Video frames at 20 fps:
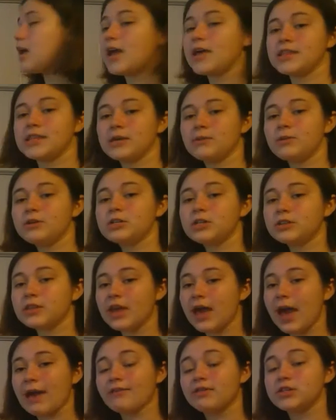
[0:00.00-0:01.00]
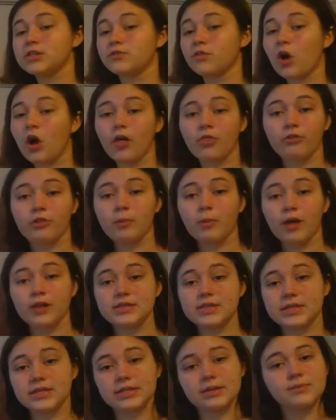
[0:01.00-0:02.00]
And then we took the average of all three
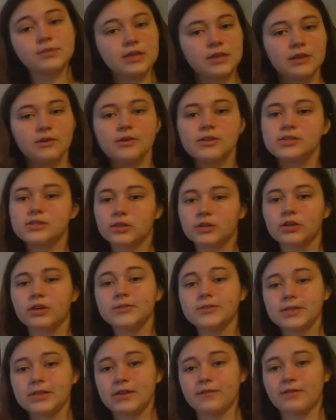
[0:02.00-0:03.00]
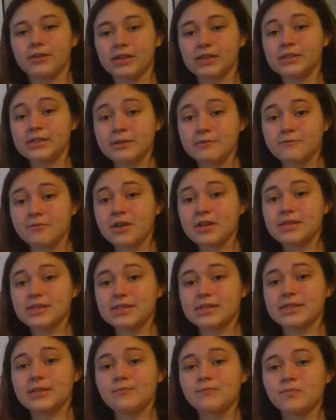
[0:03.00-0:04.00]
bond systems, and there was still no significant
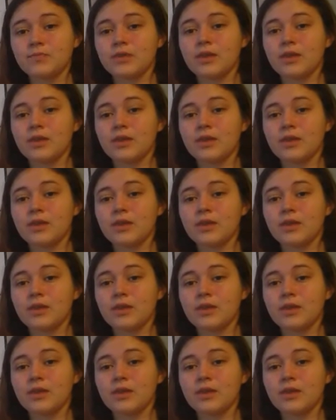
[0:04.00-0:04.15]
difference.